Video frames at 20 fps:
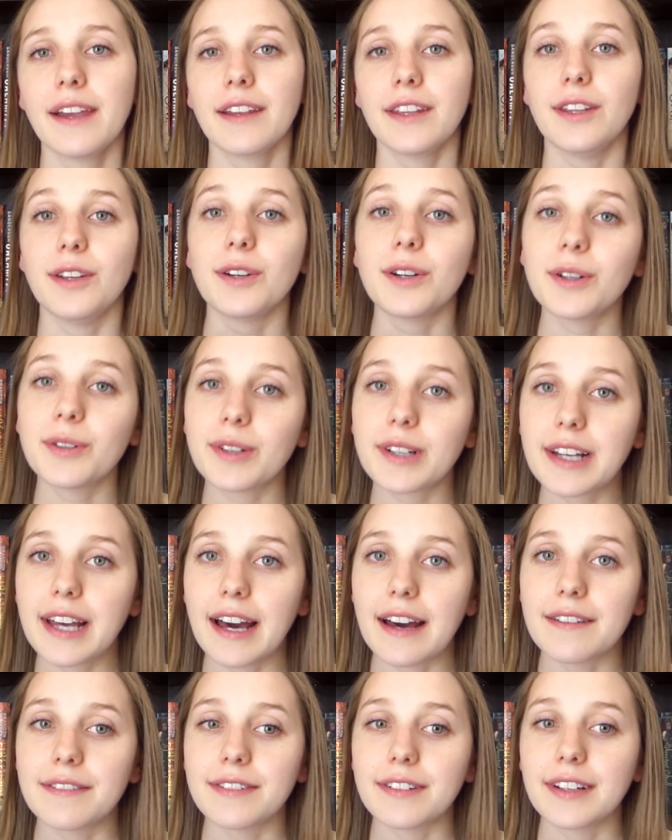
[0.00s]
you're
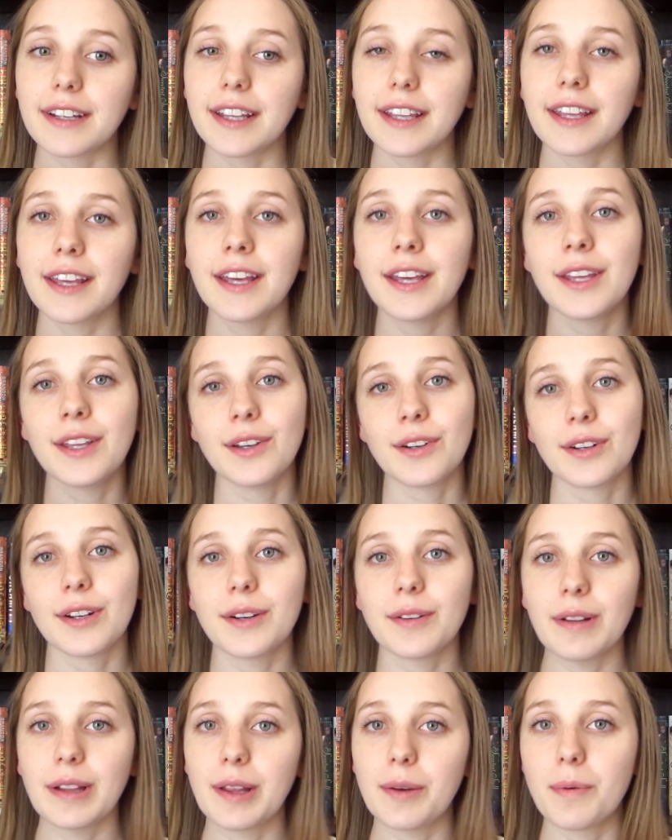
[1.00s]
recovering, you're
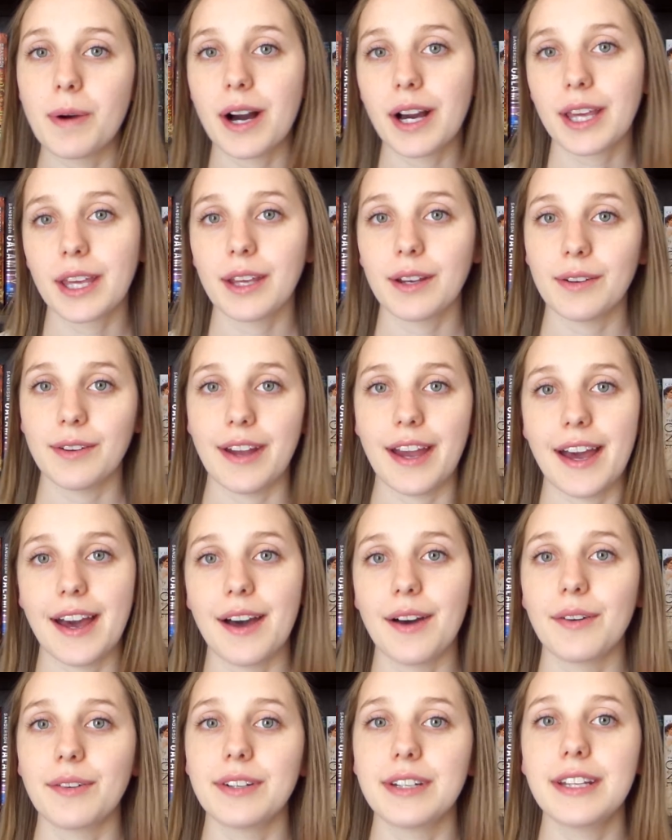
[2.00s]
not really walking
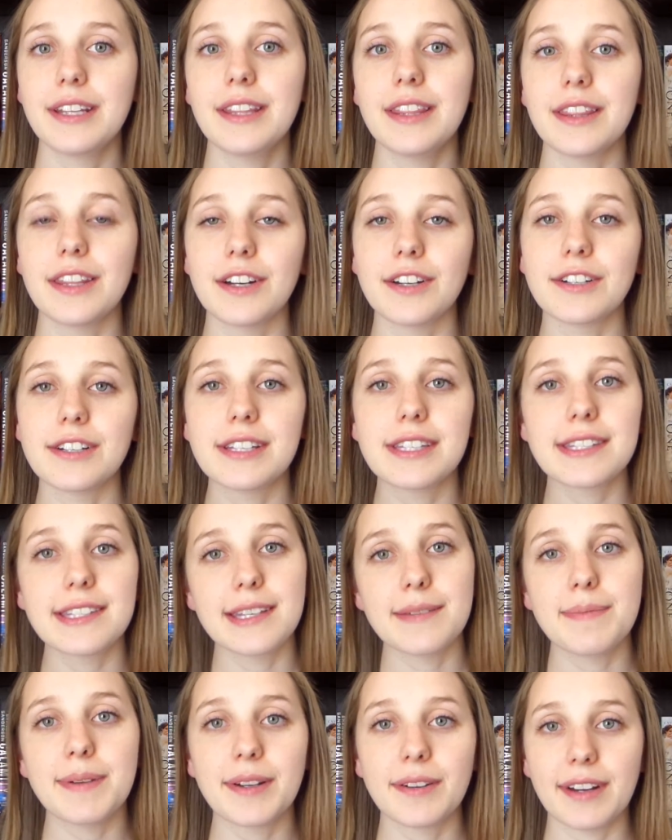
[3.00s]
around, they're just
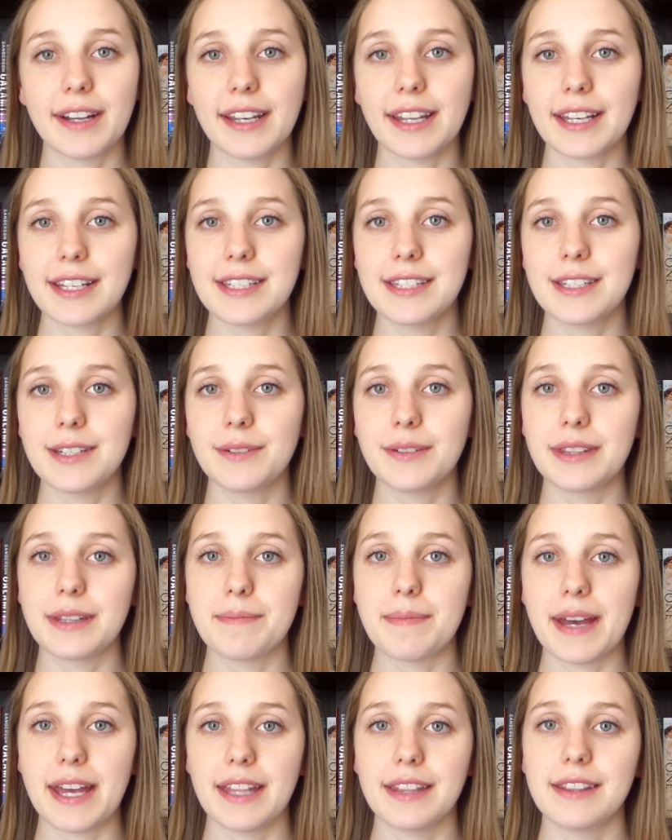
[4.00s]
sleeping right next to you in the
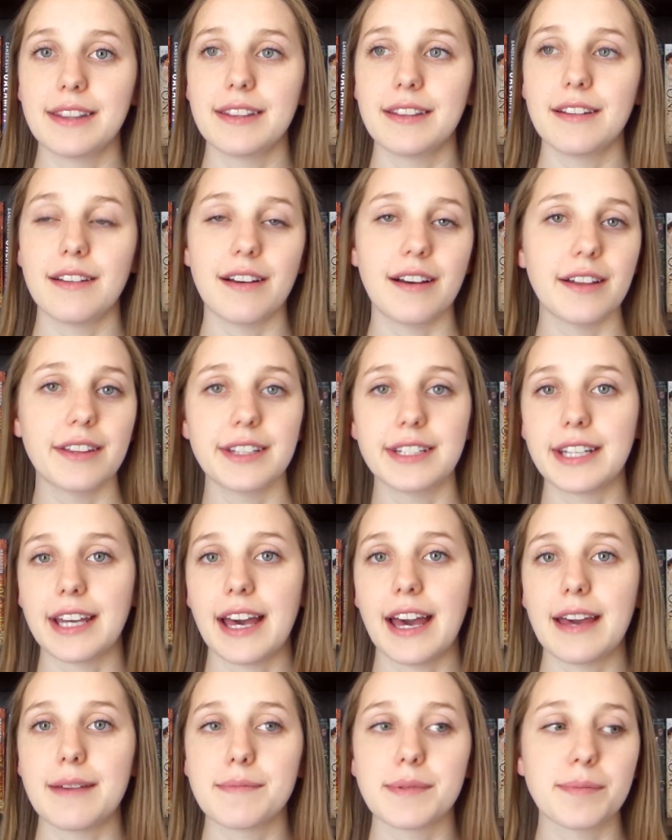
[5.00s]
bed all the
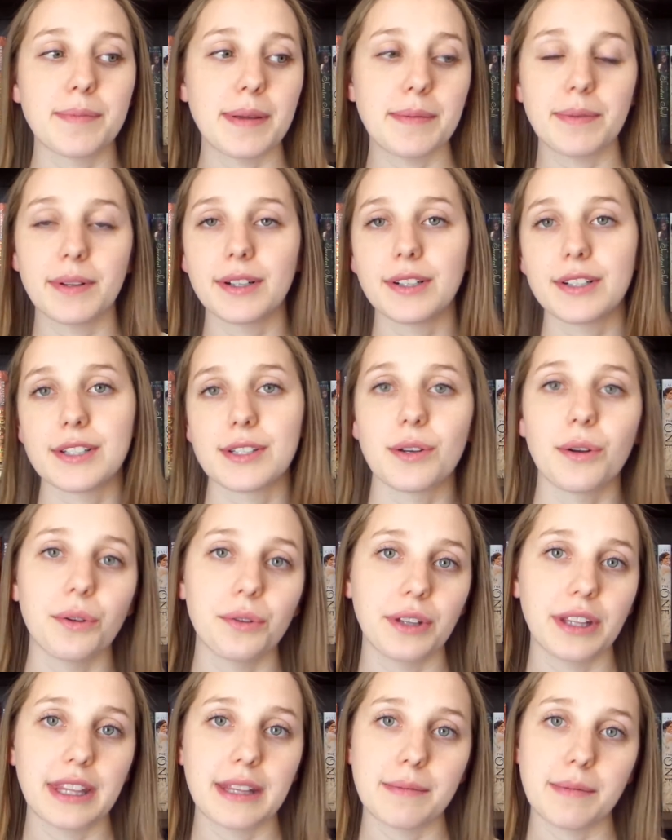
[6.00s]
time, or people are just
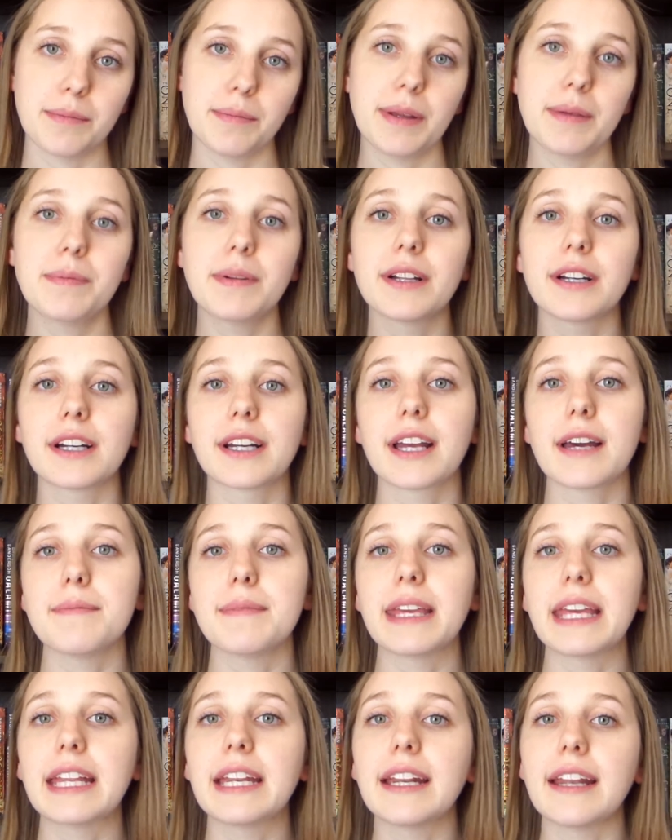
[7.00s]
holding them and people are
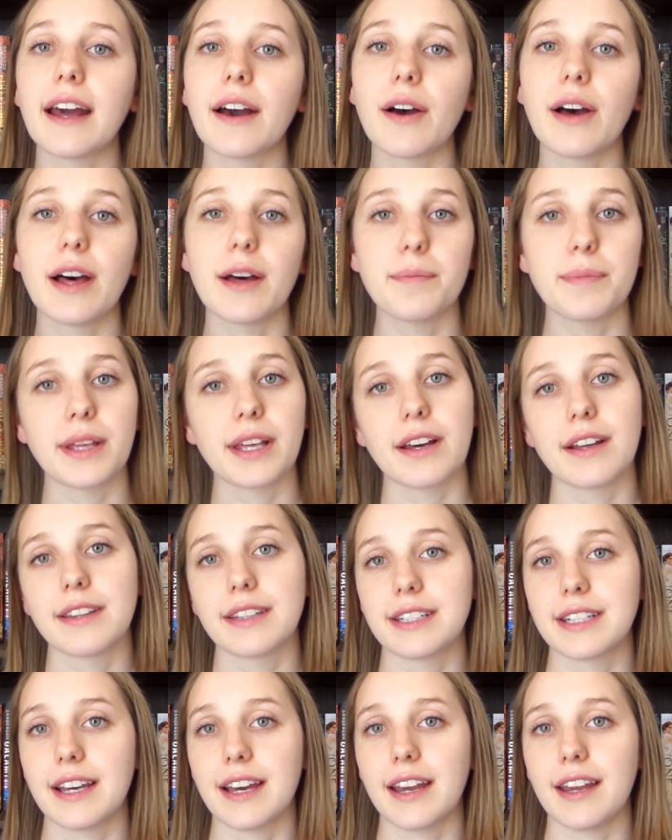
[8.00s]
coming in and out helping all
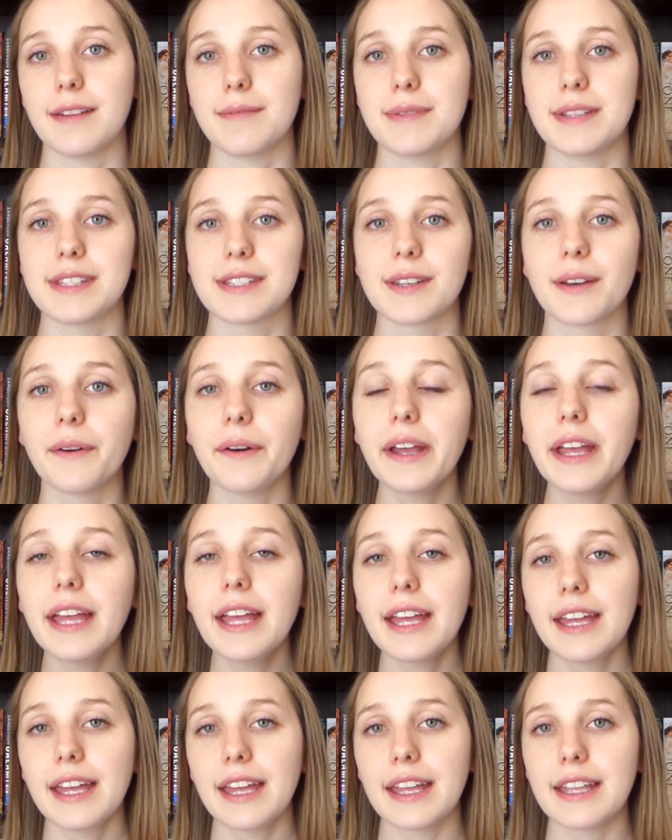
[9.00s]
the time, and so
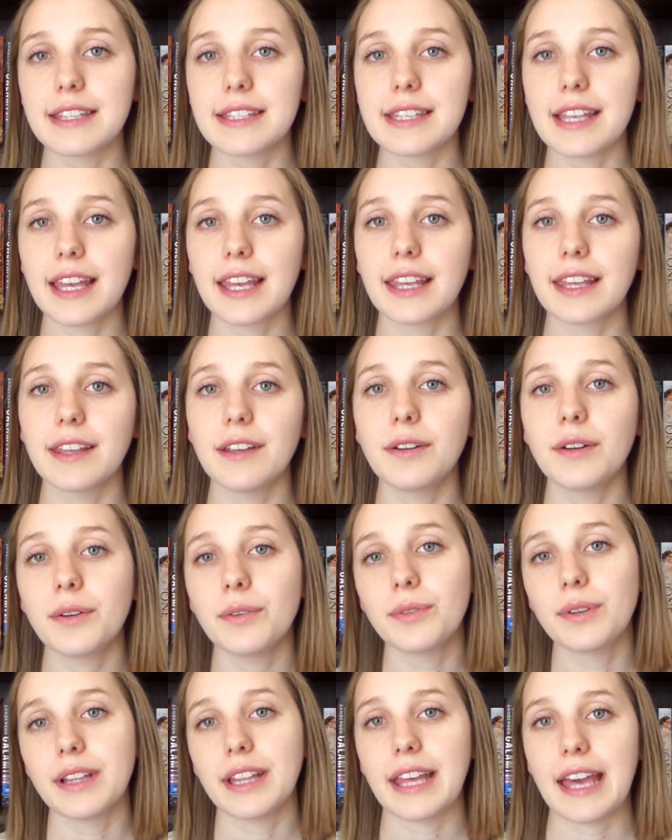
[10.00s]
it's like you
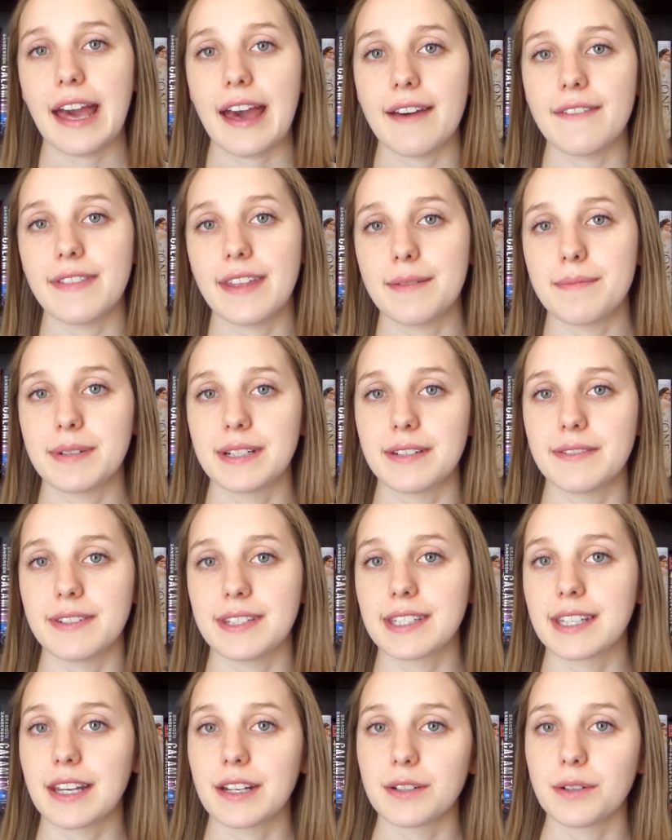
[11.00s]
don't really have that much of a
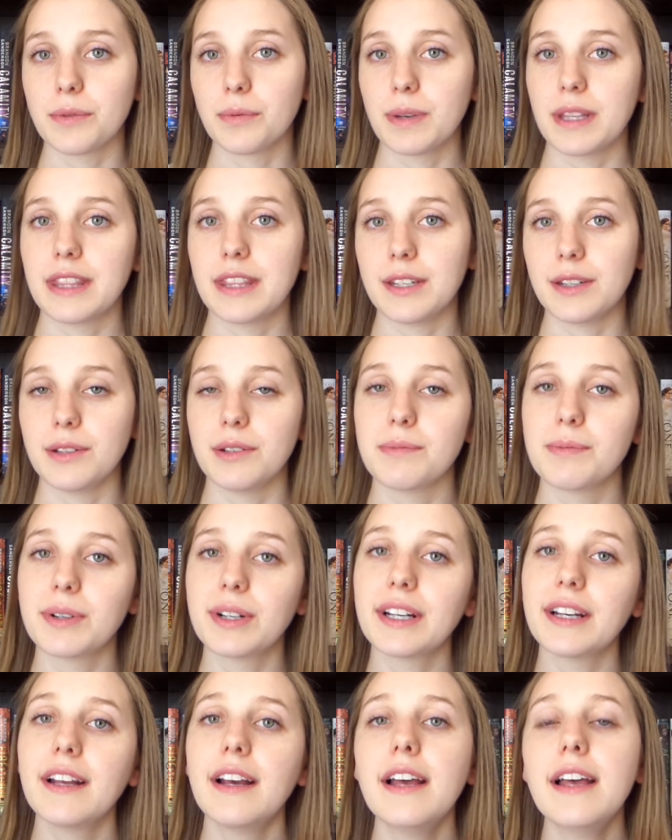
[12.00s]
schedule with the
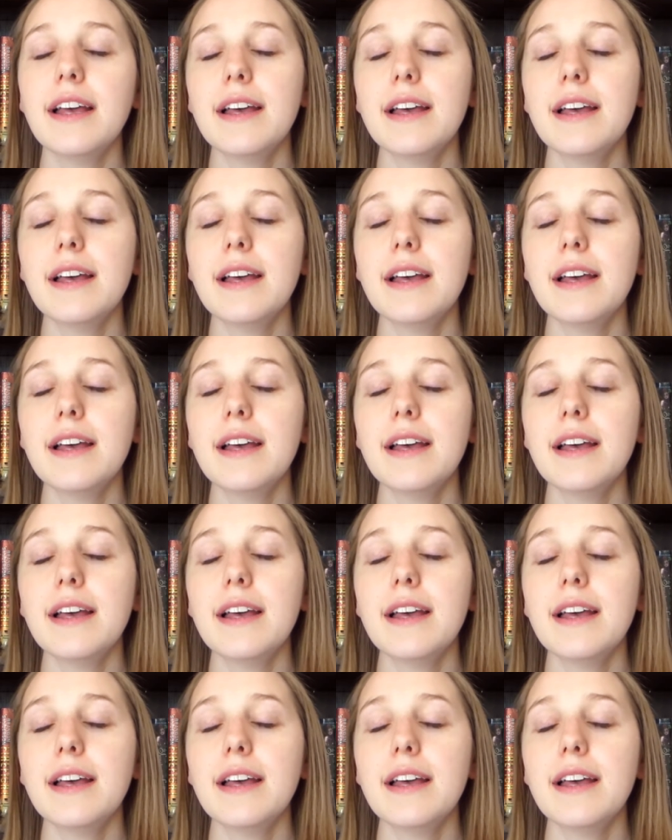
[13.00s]
newborn.